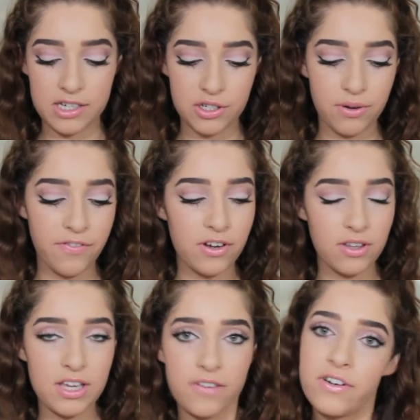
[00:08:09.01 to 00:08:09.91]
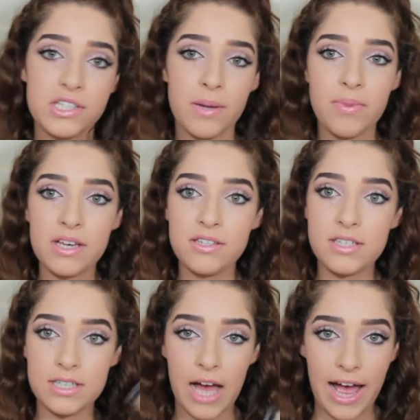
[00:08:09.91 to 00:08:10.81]
So if you're looking for something
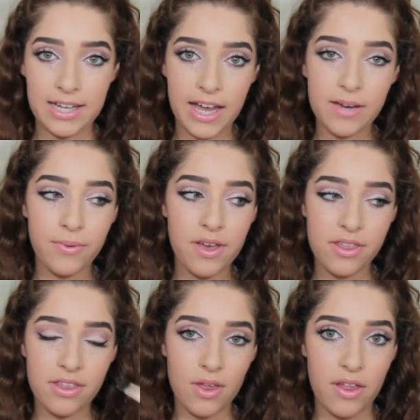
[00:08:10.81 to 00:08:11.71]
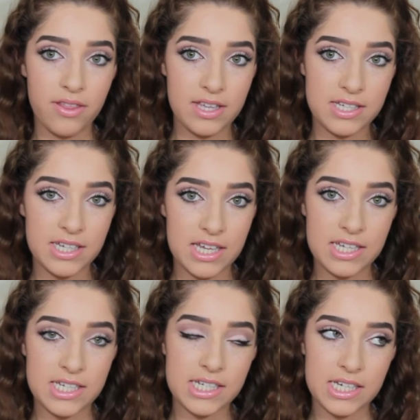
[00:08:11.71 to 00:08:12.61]
to highlight with, this
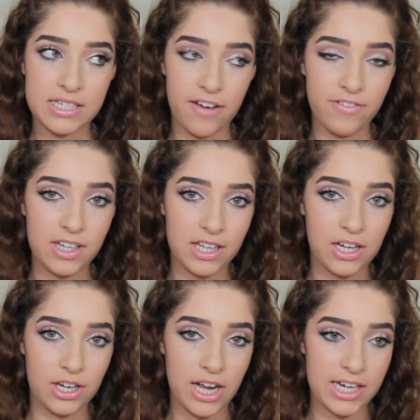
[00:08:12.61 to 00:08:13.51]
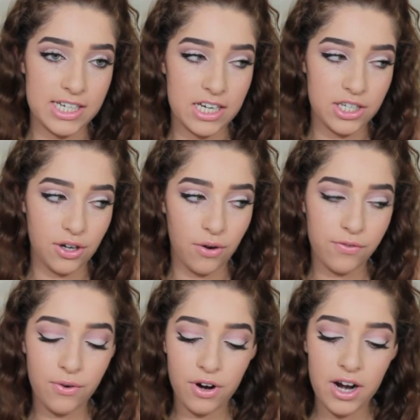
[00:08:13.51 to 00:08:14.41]
is definitely a good idea to go
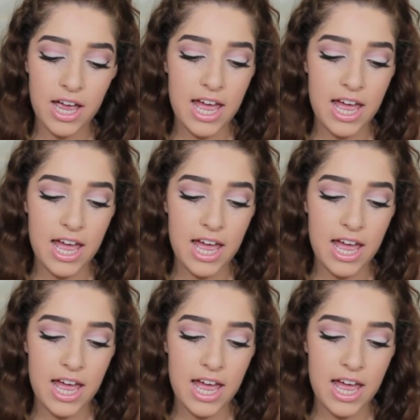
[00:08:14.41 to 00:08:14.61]
for.